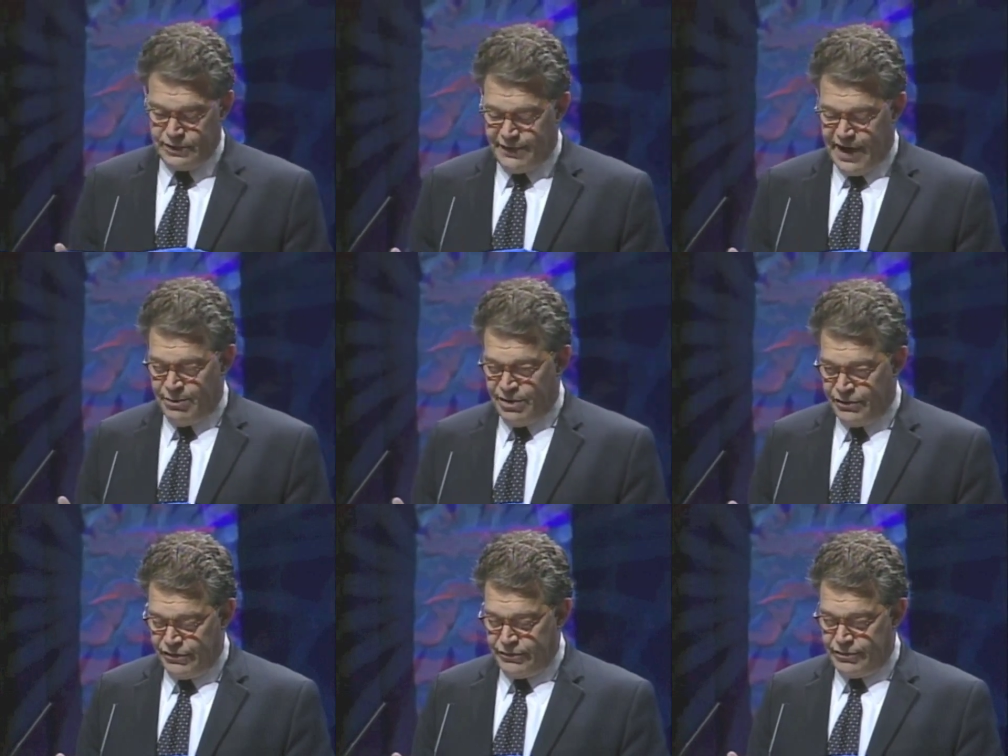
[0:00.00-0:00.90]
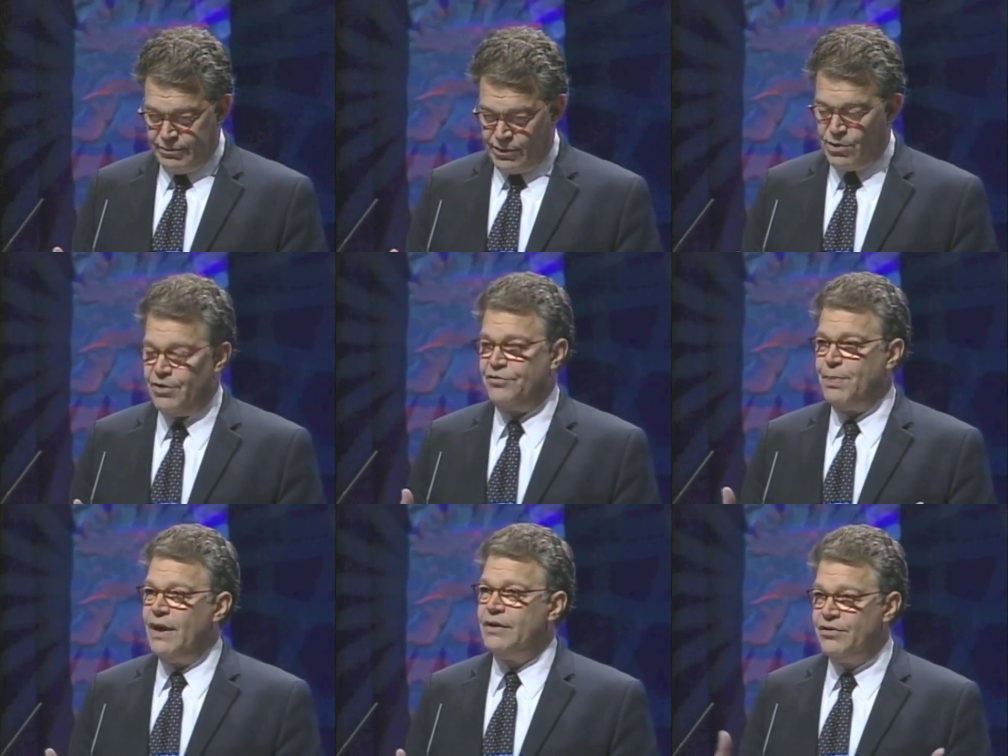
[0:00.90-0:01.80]
famous
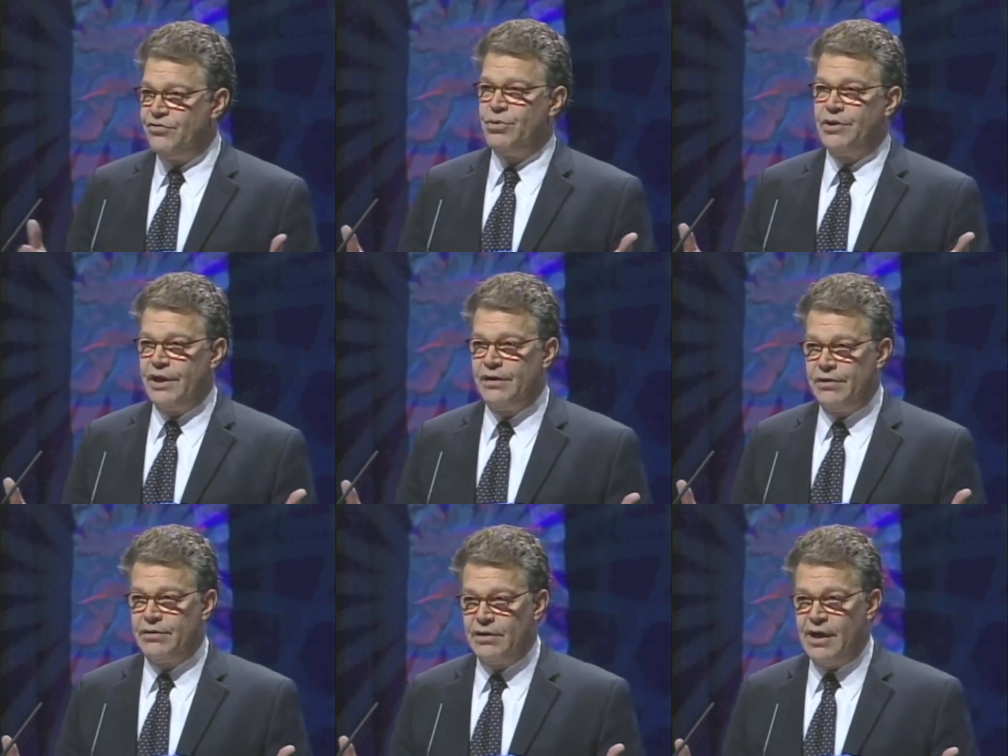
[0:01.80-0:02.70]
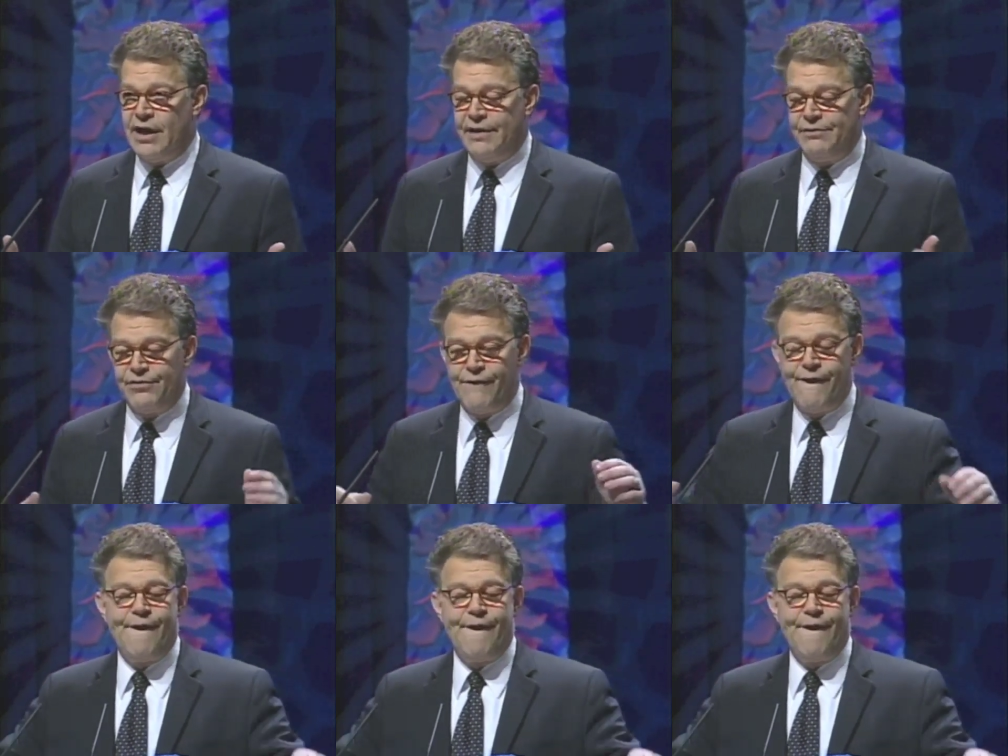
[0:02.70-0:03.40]
correspondence toward the end of their lives.